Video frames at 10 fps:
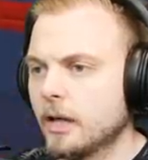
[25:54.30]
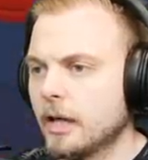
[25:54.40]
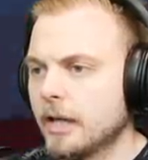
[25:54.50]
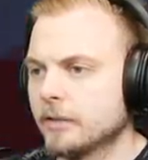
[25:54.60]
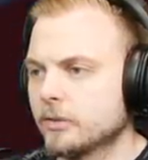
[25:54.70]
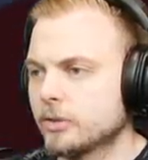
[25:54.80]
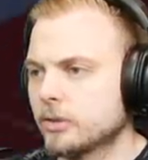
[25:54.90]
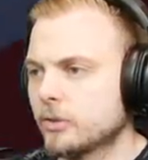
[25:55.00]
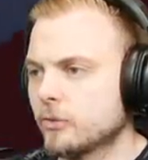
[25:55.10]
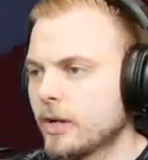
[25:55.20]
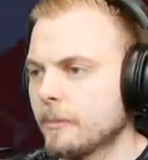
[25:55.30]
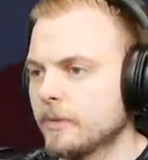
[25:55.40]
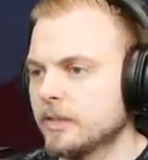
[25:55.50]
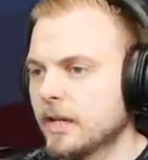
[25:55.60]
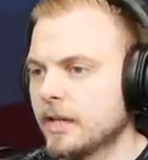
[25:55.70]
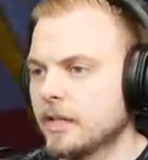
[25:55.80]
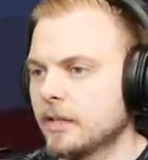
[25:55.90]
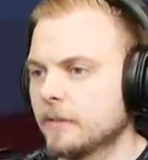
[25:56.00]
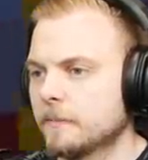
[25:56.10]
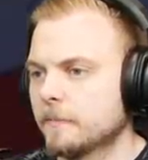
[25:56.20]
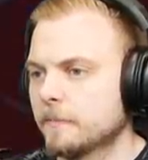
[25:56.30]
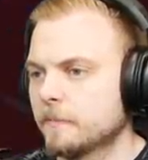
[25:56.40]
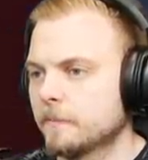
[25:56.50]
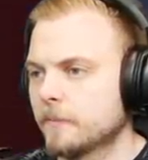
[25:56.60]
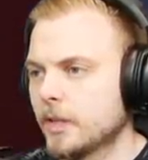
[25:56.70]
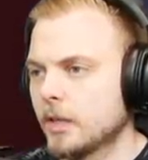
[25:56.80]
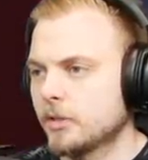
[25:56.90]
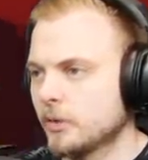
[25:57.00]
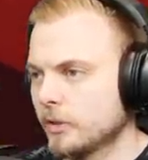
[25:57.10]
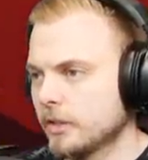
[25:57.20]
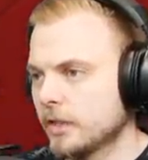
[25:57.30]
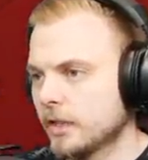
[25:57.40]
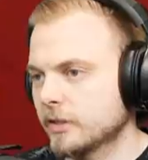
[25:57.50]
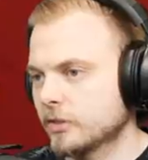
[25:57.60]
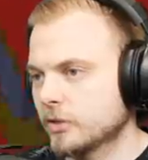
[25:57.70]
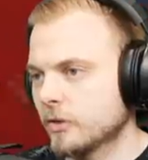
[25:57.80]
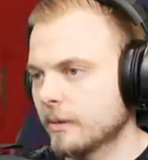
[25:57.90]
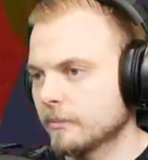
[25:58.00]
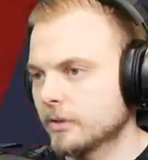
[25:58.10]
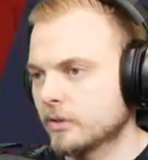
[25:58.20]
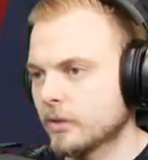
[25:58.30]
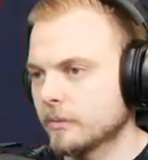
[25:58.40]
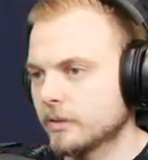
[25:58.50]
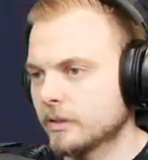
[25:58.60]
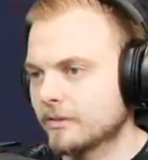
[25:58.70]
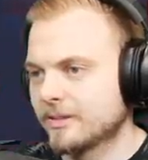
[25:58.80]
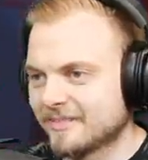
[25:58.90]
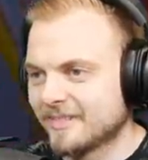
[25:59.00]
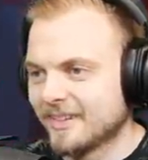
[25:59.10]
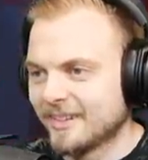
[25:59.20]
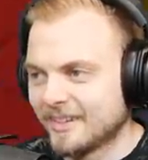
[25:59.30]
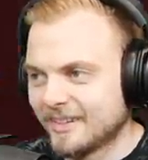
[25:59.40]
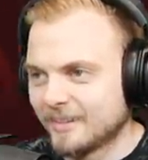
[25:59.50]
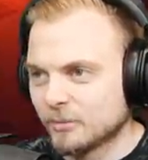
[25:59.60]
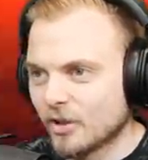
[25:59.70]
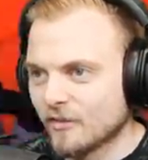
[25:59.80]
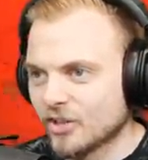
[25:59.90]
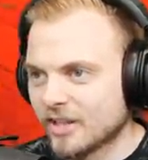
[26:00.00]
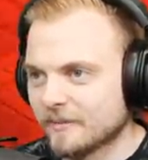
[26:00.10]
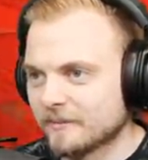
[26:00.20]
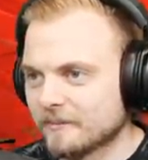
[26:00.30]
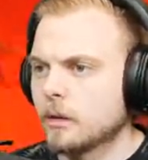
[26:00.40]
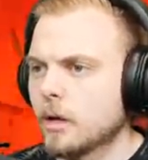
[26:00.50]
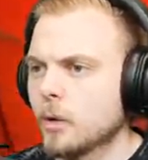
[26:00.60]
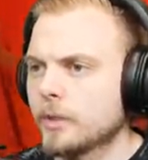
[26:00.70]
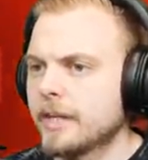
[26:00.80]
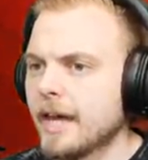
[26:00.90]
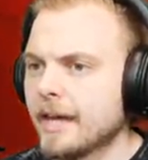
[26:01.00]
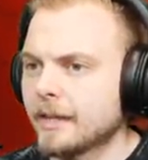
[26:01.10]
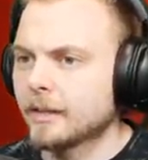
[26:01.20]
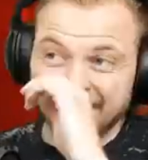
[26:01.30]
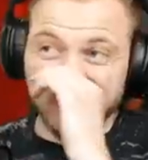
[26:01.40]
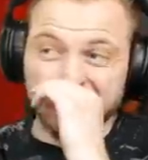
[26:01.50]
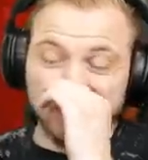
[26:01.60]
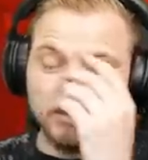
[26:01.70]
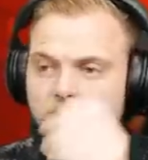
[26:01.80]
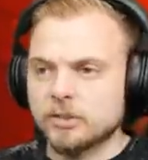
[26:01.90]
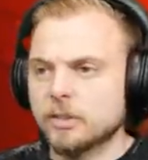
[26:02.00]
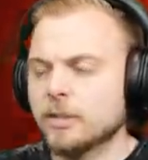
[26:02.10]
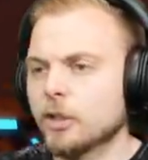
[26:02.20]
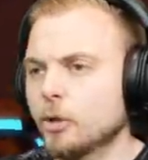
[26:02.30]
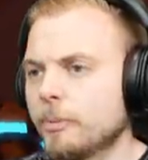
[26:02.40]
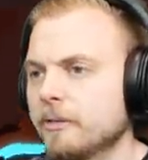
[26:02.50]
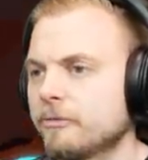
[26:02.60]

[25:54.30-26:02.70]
and scrap this idea. Let's see what I did there, guys. Scrap, scrap this. Love on it. Okay, this looks a little bit